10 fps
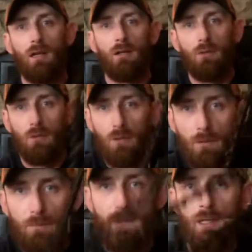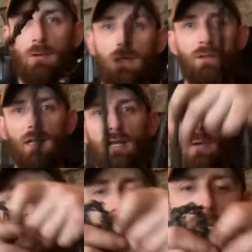All right, so anyways, I got a
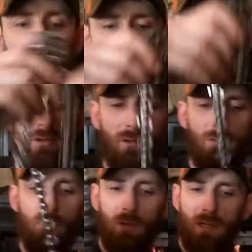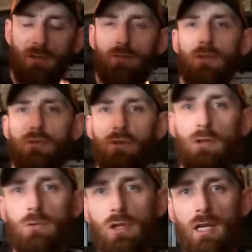20 inch full house
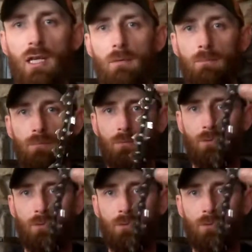steel chain.